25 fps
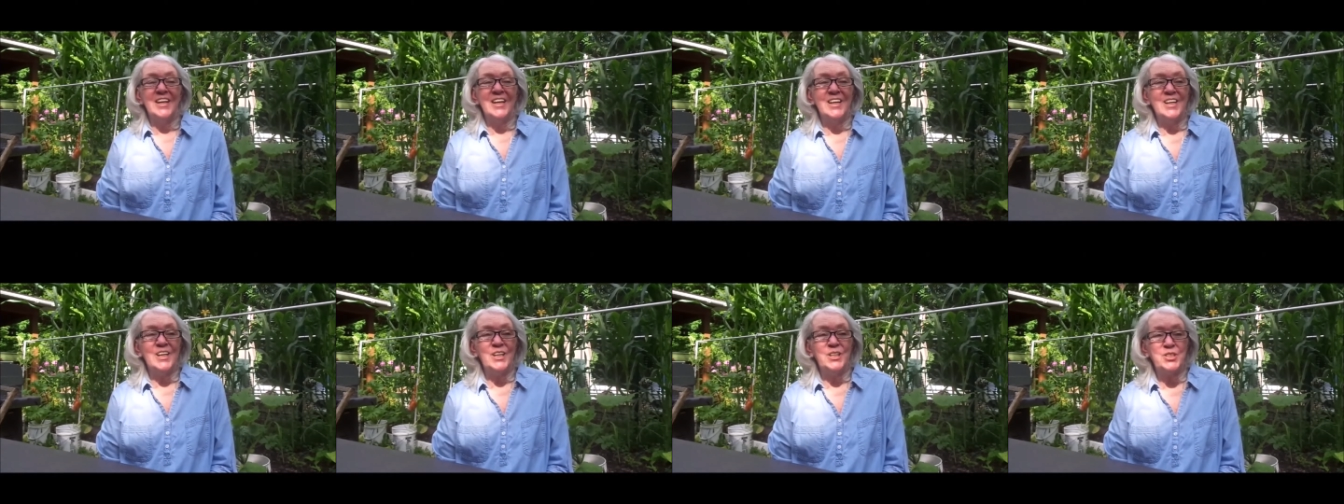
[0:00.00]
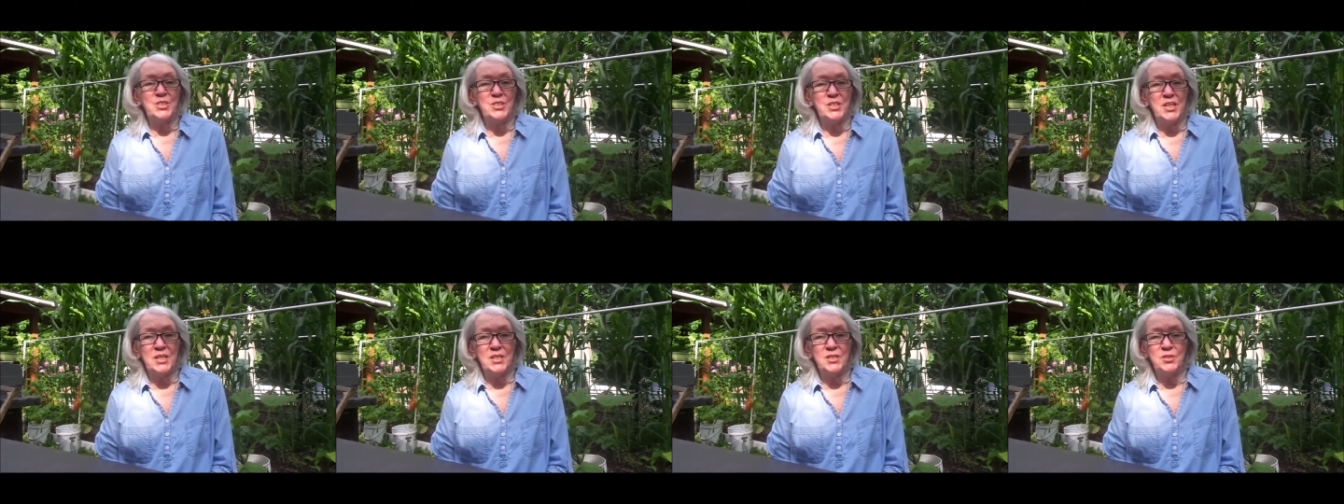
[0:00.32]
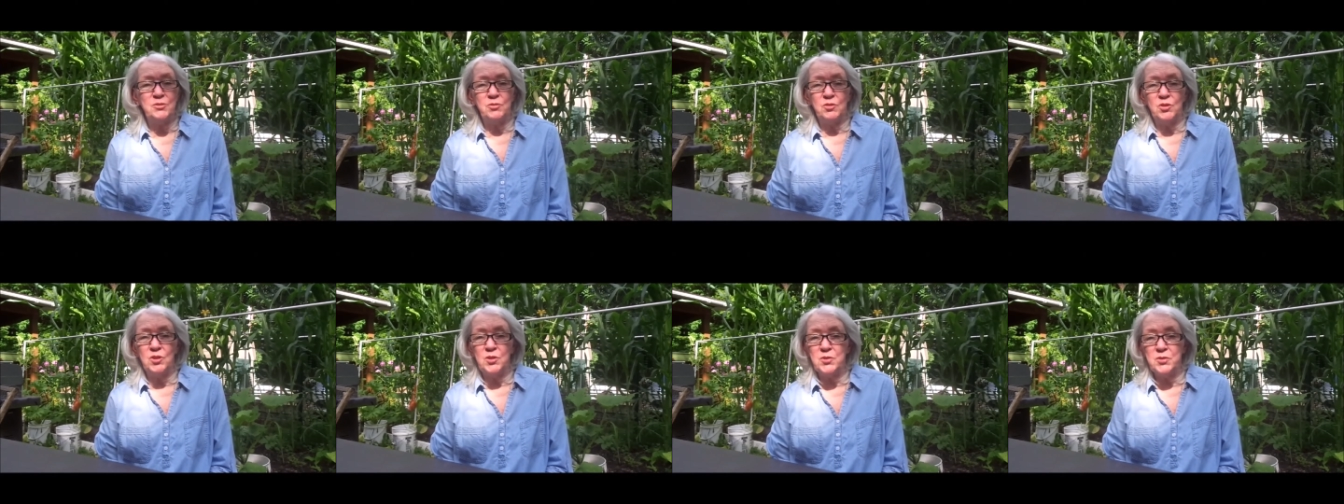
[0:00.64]
It
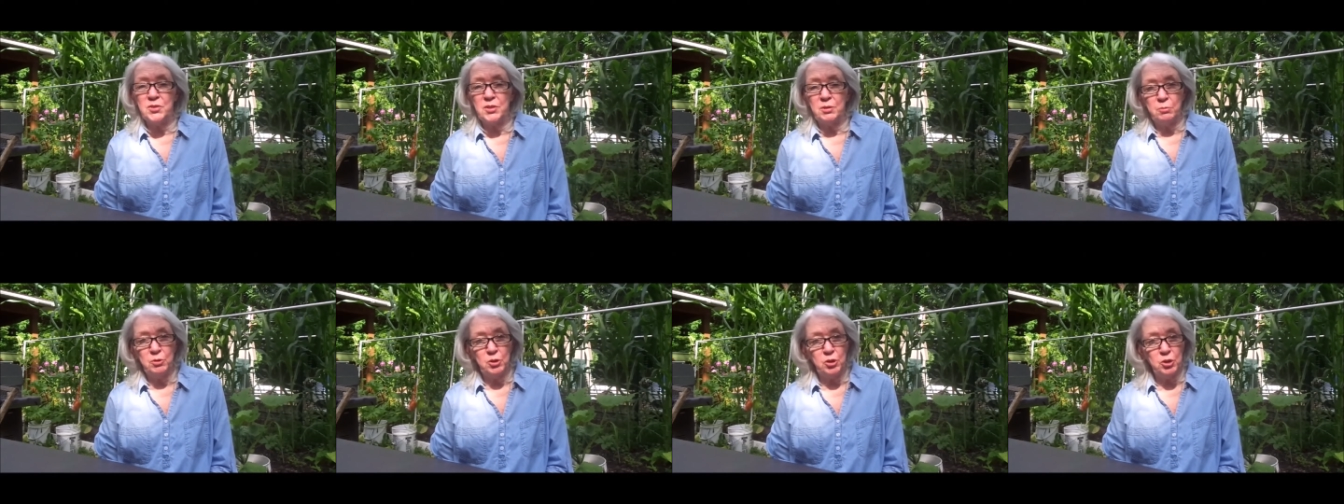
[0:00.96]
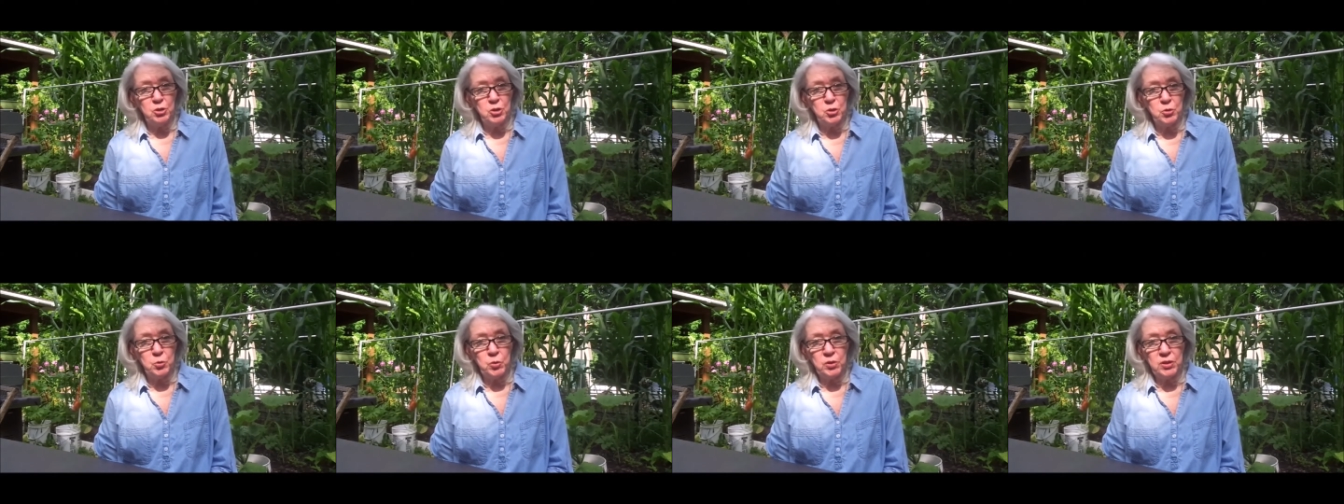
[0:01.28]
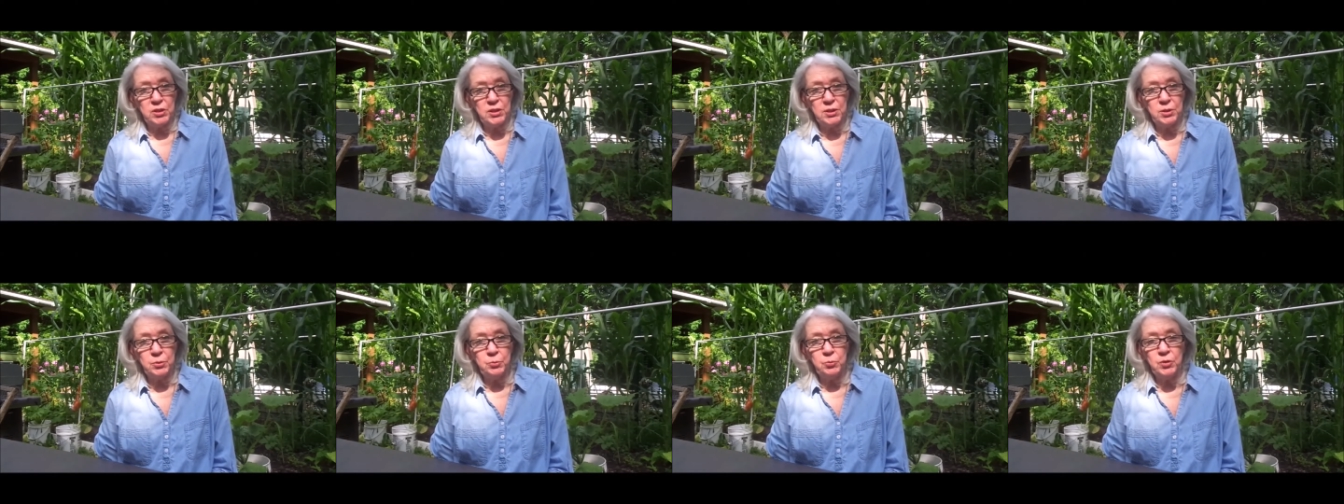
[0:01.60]
tastes very similar to a
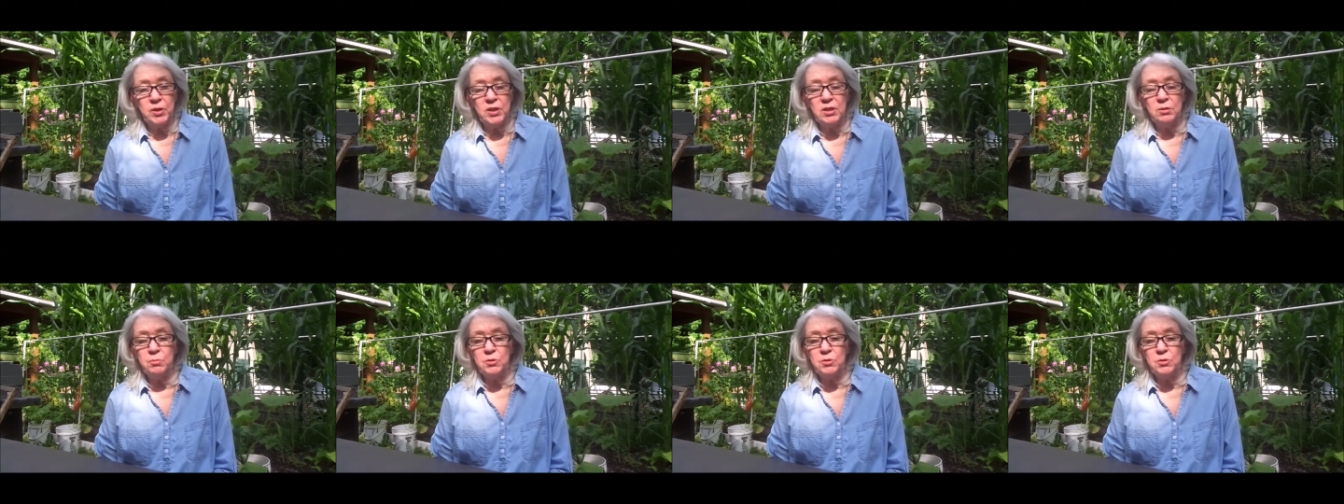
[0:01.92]
kiwi,